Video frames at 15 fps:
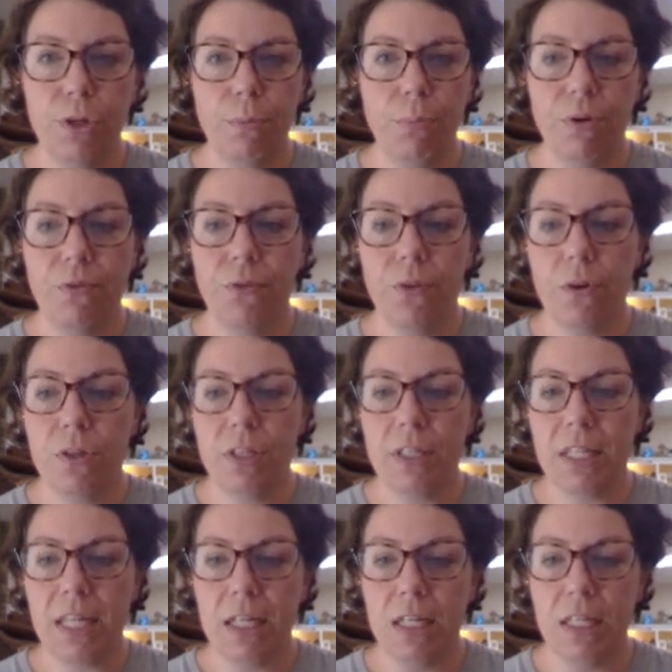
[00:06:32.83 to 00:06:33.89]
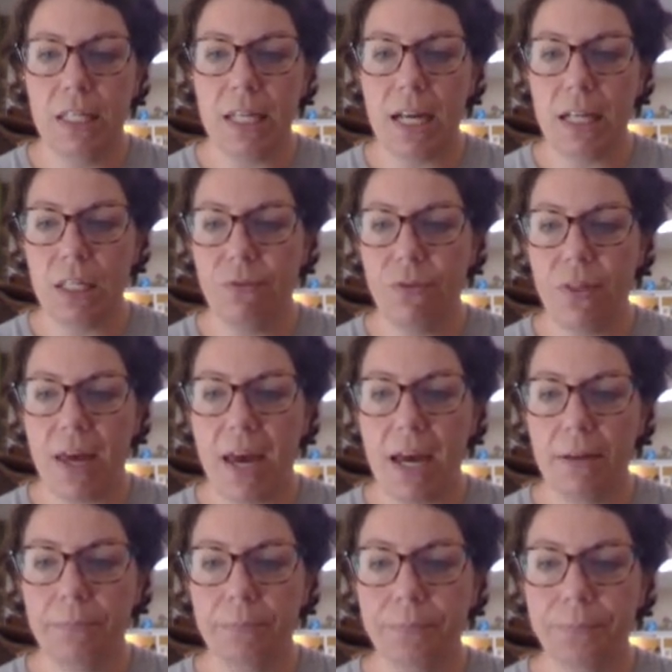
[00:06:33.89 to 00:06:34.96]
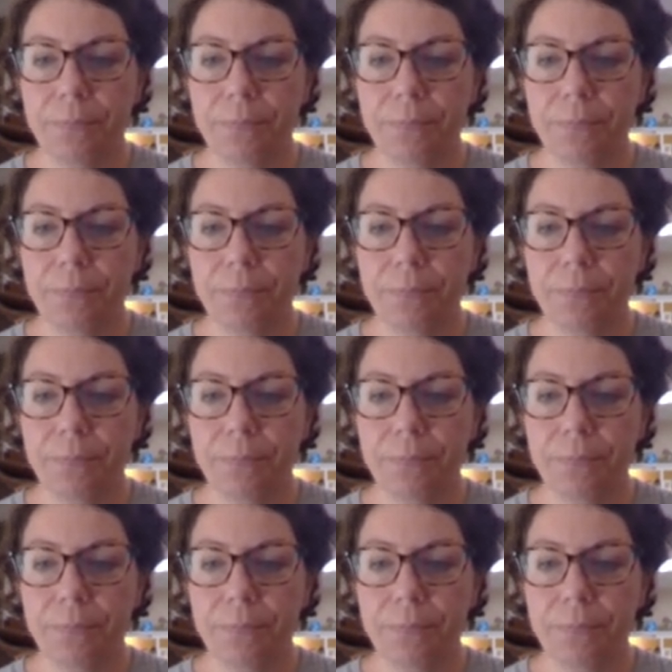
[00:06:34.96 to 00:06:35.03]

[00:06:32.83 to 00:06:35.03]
preferred skill sets for that.